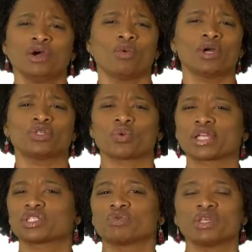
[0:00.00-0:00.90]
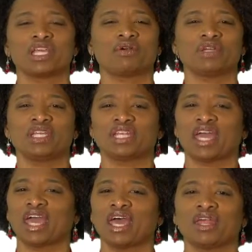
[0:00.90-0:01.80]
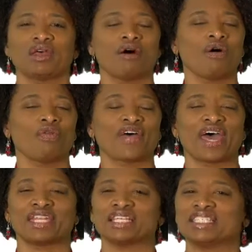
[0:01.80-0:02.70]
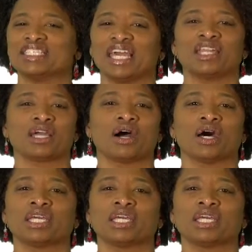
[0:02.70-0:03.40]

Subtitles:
what direction we think we need to head, all that is dead and gone.